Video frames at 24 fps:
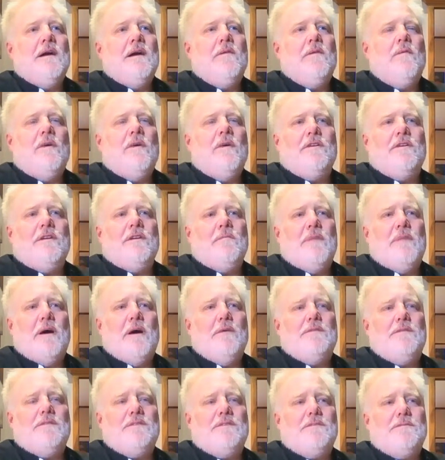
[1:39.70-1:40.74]
I wondered
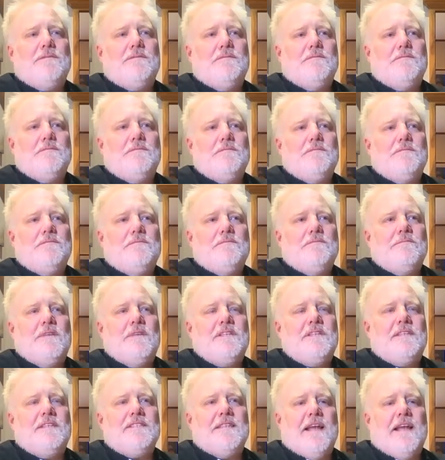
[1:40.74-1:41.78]
about
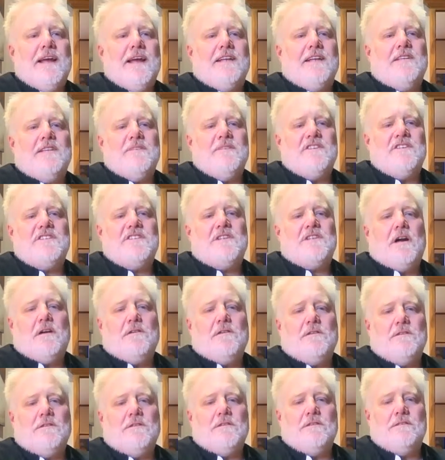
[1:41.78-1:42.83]
what it's like to be
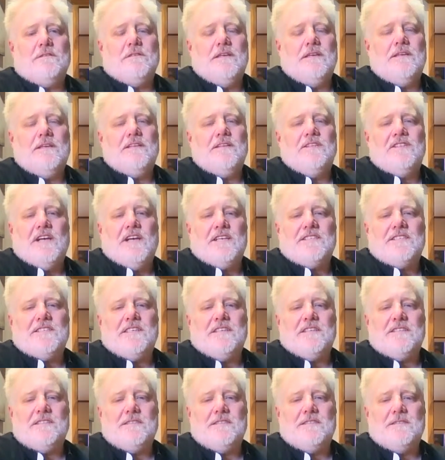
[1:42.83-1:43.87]
startled into
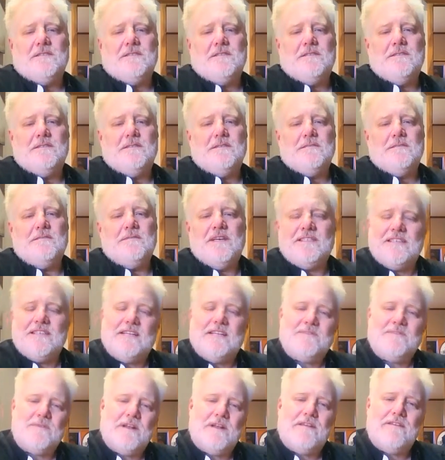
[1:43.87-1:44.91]
justice, because
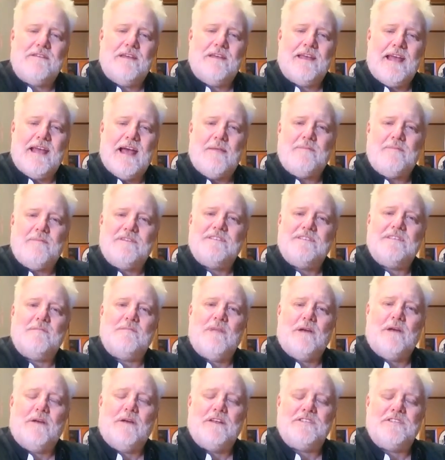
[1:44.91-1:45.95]
that's what I think happens to
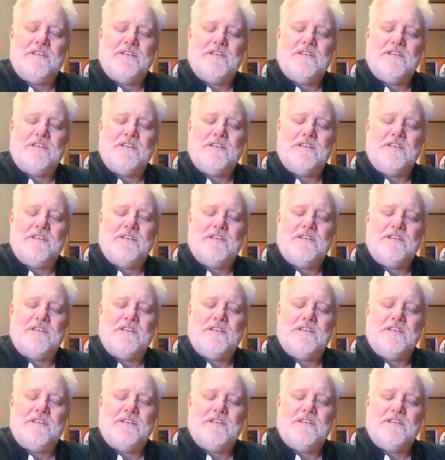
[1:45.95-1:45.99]
Mary.